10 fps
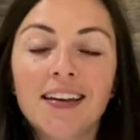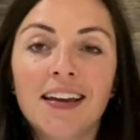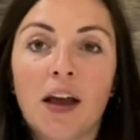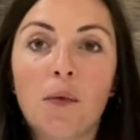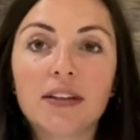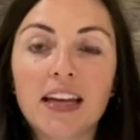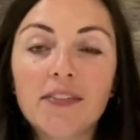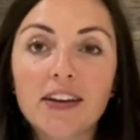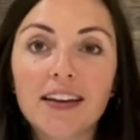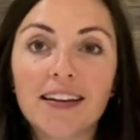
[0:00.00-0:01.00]
And what
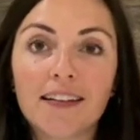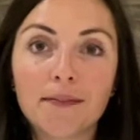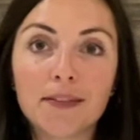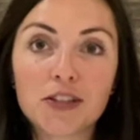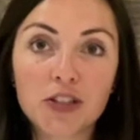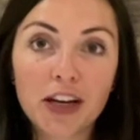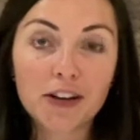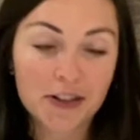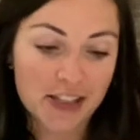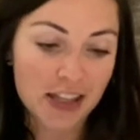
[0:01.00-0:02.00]
David
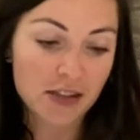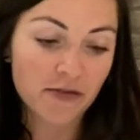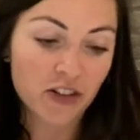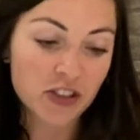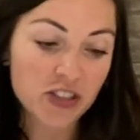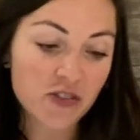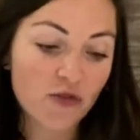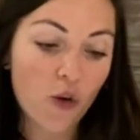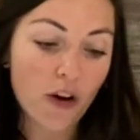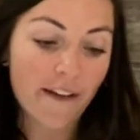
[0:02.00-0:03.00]
shares in verses
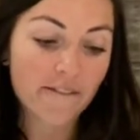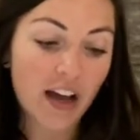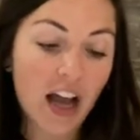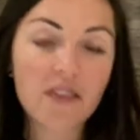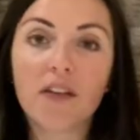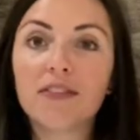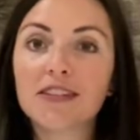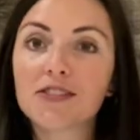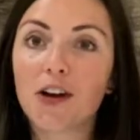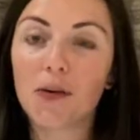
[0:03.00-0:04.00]
4 and 5 of this
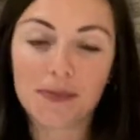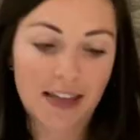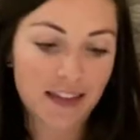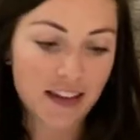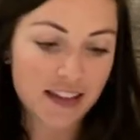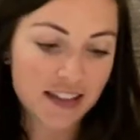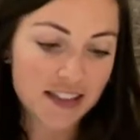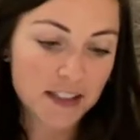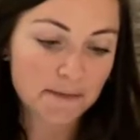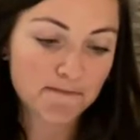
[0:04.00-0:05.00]
psalm say
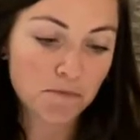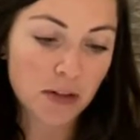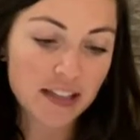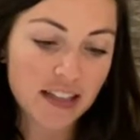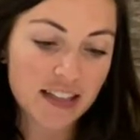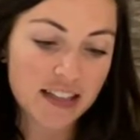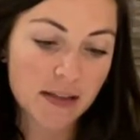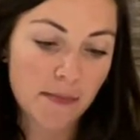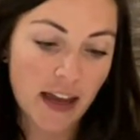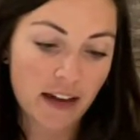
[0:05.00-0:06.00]
this: "Blessed is the
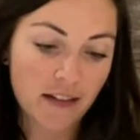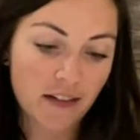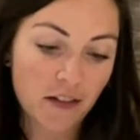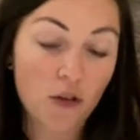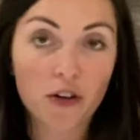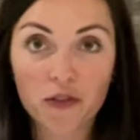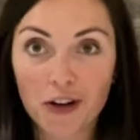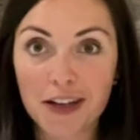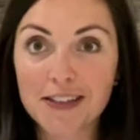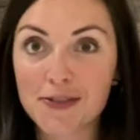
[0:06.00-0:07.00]
man," or for
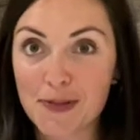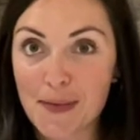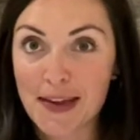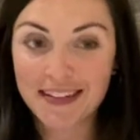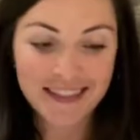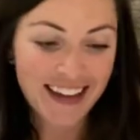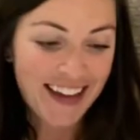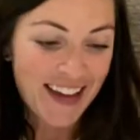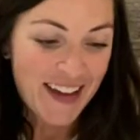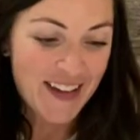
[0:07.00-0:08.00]
us, woman,
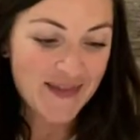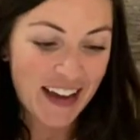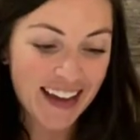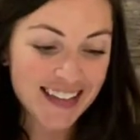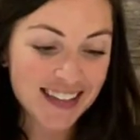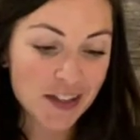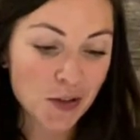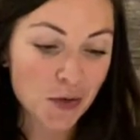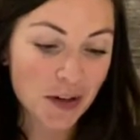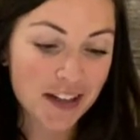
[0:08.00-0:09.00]
"who makes the
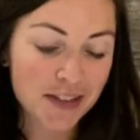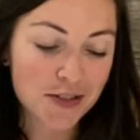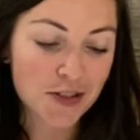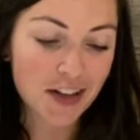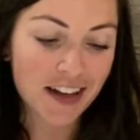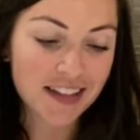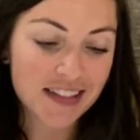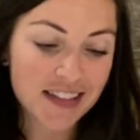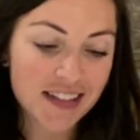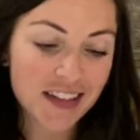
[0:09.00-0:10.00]
Lord his
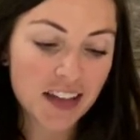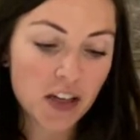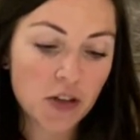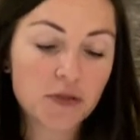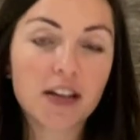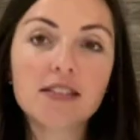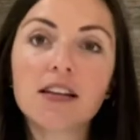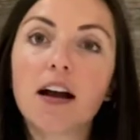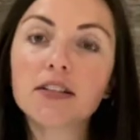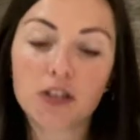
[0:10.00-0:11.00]
trust, who does
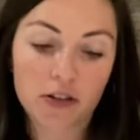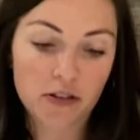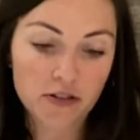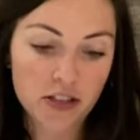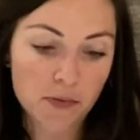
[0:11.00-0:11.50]
not turn to the